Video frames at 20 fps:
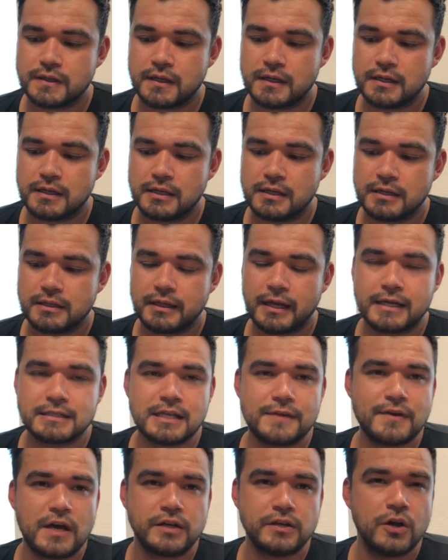uh, like because
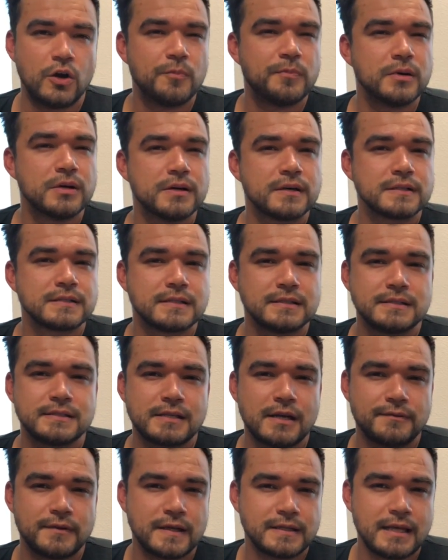I've had notebooks and
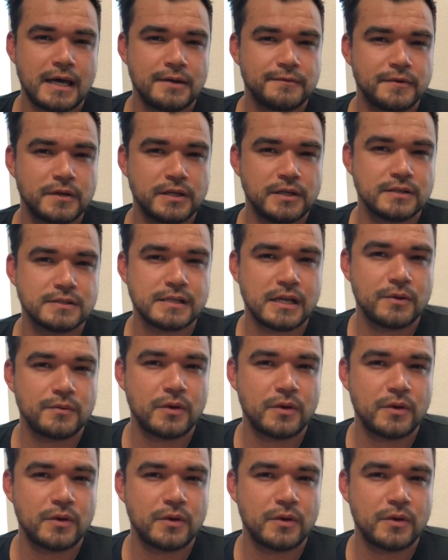stuff like that for years that